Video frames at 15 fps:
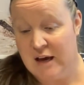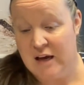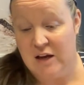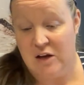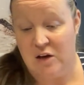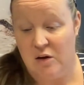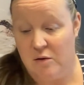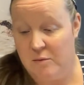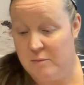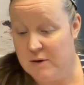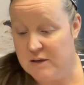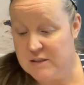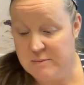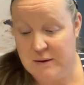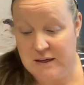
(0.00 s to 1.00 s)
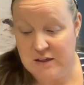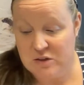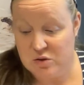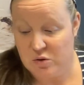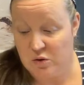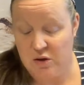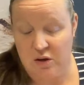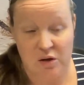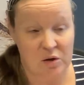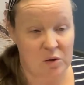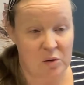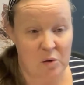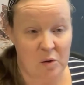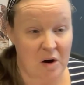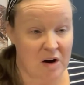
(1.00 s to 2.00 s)
You must make sure
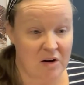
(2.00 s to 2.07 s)
you